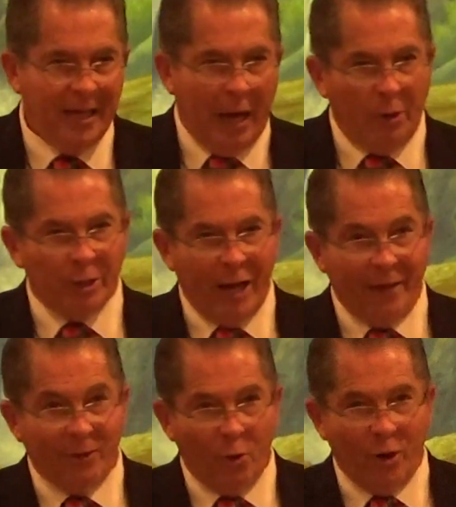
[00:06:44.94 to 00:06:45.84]
I wonder
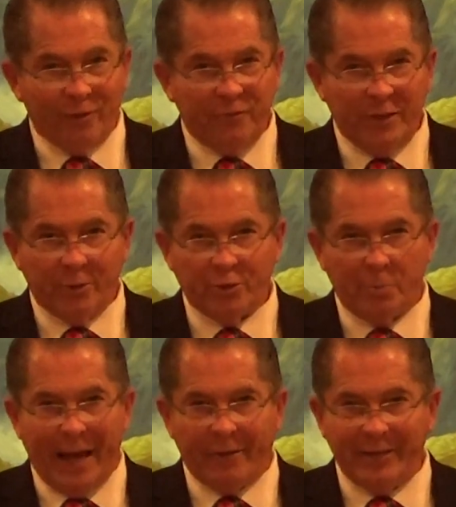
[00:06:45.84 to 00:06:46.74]
how the Lord feels
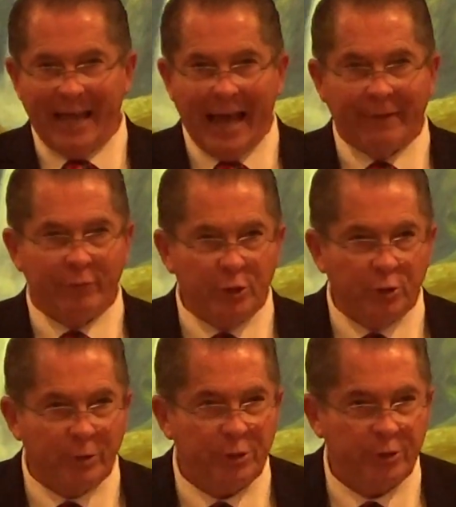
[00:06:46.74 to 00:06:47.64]
about the average
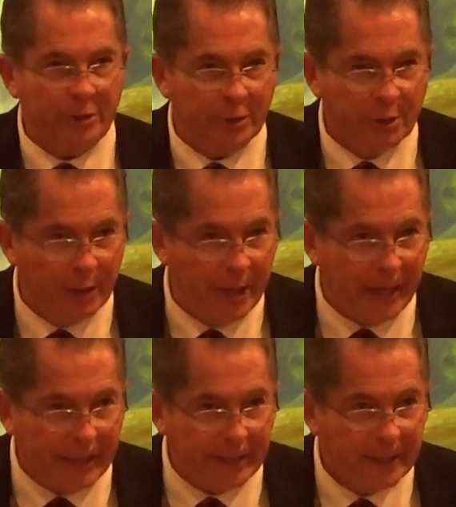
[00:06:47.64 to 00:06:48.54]
Christian
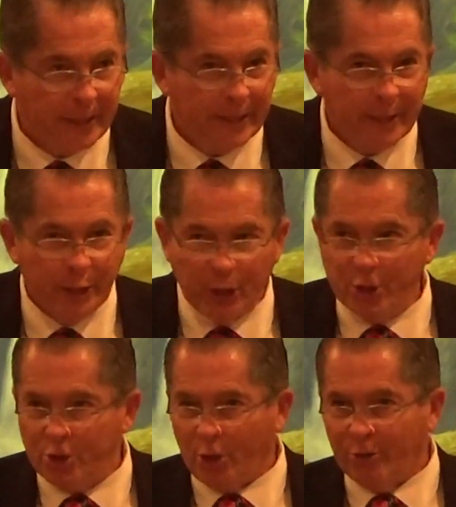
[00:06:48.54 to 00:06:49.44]
today
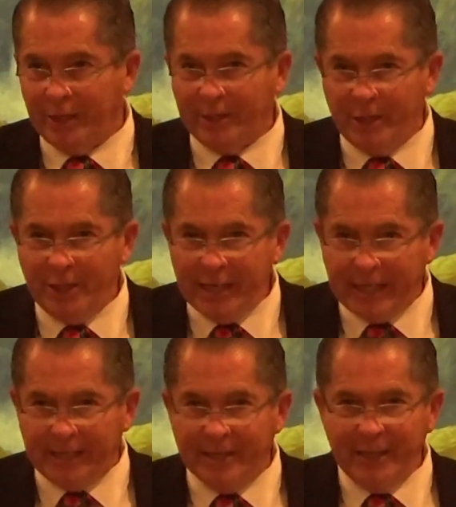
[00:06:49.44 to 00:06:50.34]
concerning the
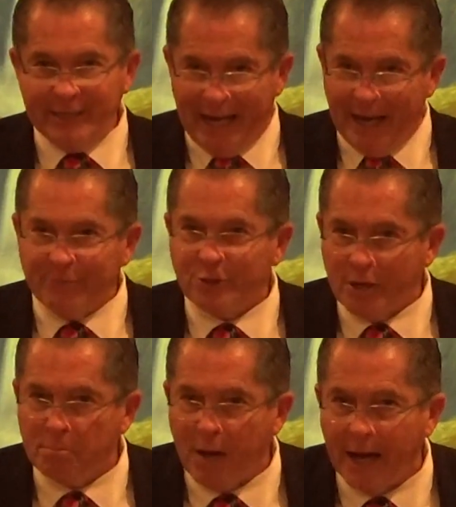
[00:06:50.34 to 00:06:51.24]
need to have
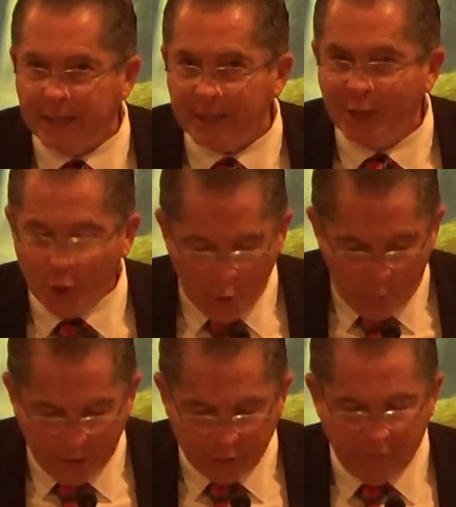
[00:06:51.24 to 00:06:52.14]
somebody
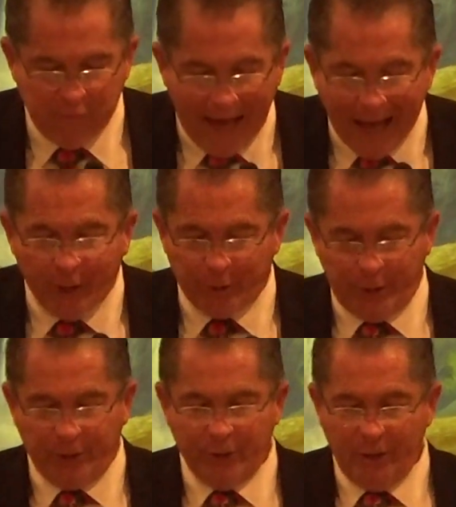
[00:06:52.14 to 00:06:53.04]
who is
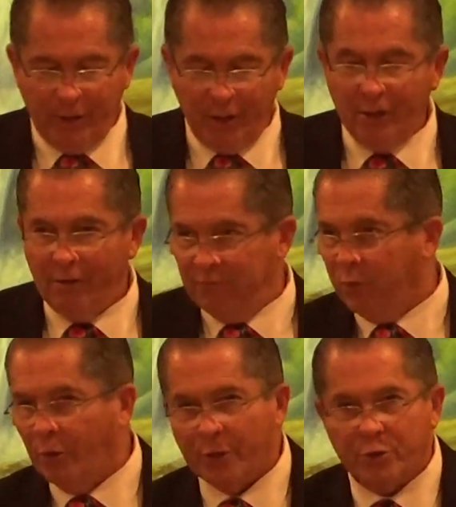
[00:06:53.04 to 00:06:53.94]
valiant
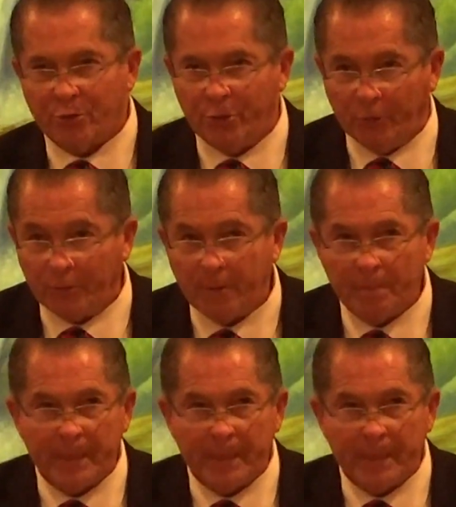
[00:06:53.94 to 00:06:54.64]
for the truth.